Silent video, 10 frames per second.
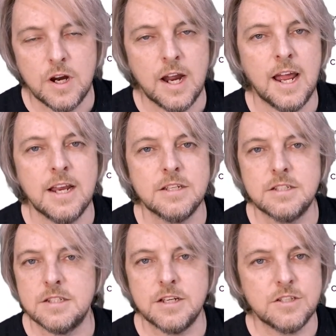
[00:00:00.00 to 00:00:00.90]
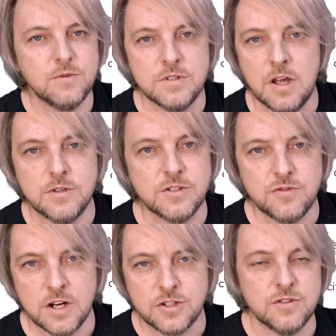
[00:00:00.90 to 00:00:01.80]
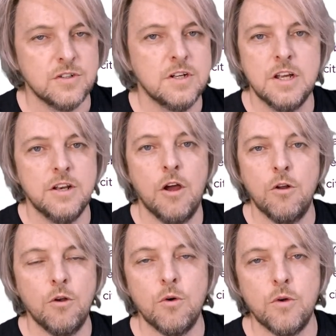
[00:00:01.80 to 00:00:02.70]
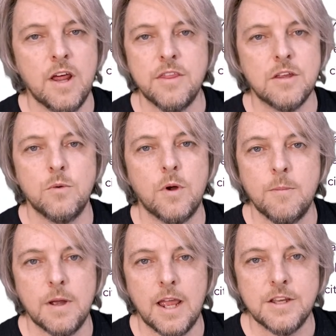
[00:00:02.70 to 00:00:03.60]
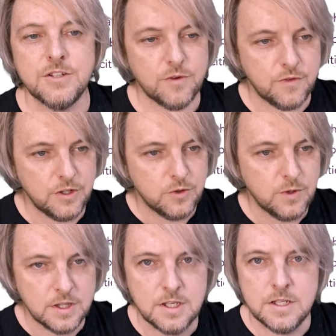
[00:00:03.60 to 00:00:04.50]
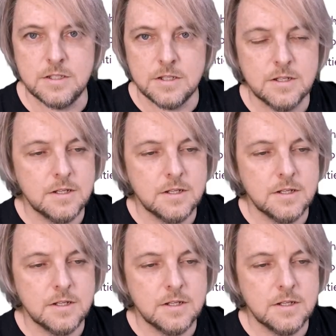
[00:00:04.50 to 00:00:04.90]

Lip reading: Against such there is no instruction, no law. Nothing will come against you if you're doing these.